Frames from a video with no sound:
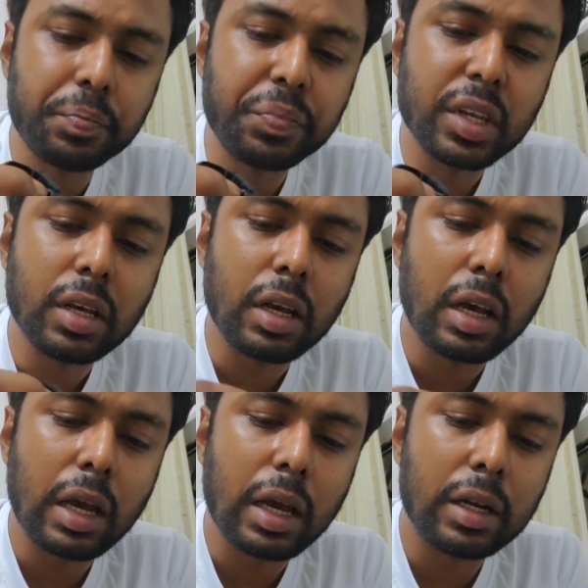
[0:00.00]
And
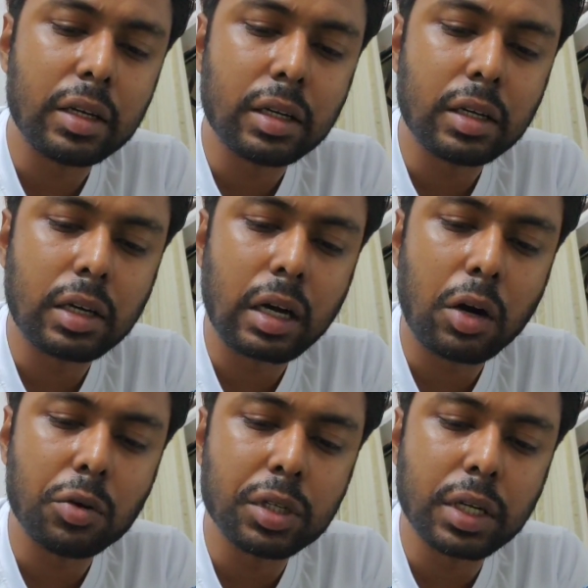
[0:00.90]
uh, how did I
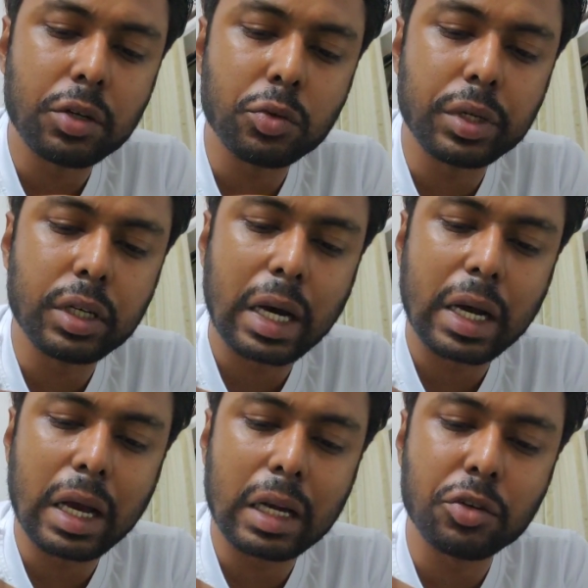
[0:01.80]
do it? I had to
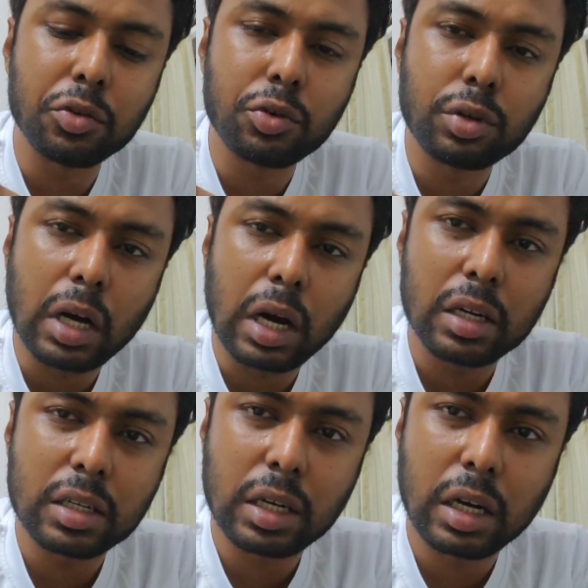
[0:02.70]
cut down
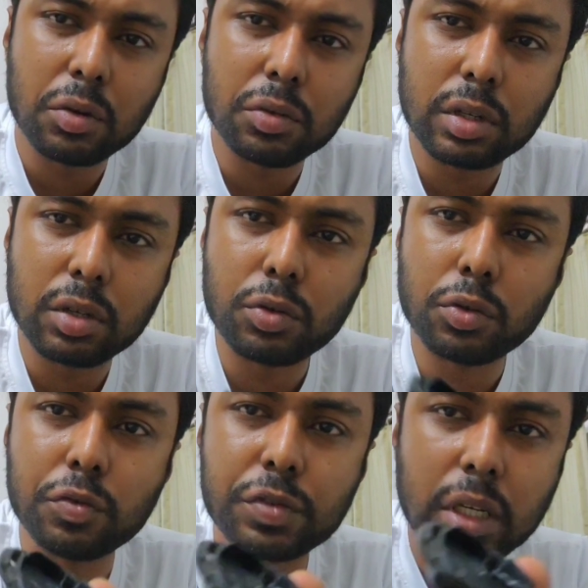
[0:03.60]
the grooves a
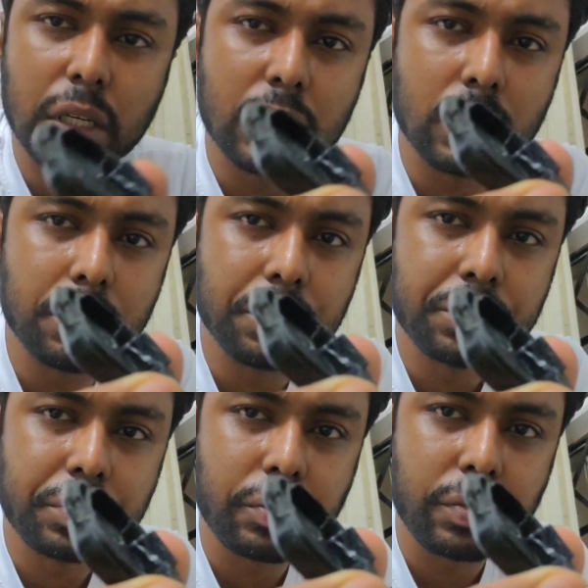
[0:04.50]
little
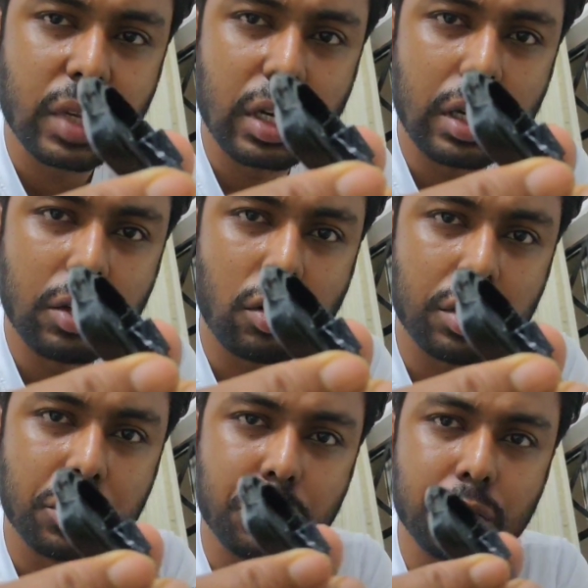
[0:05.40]
in order to
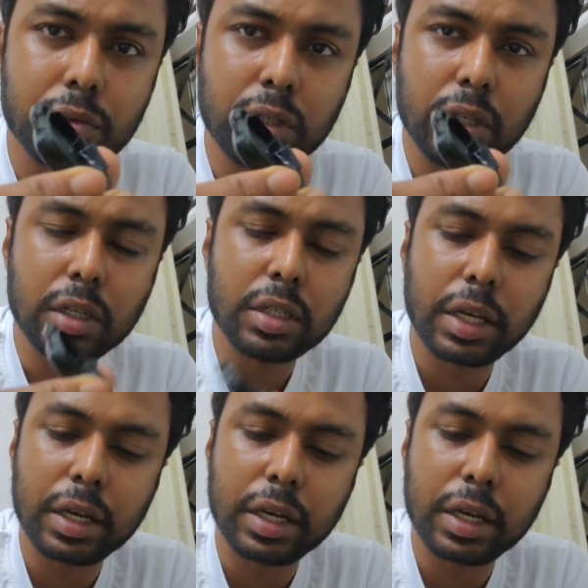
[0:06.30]
take it out.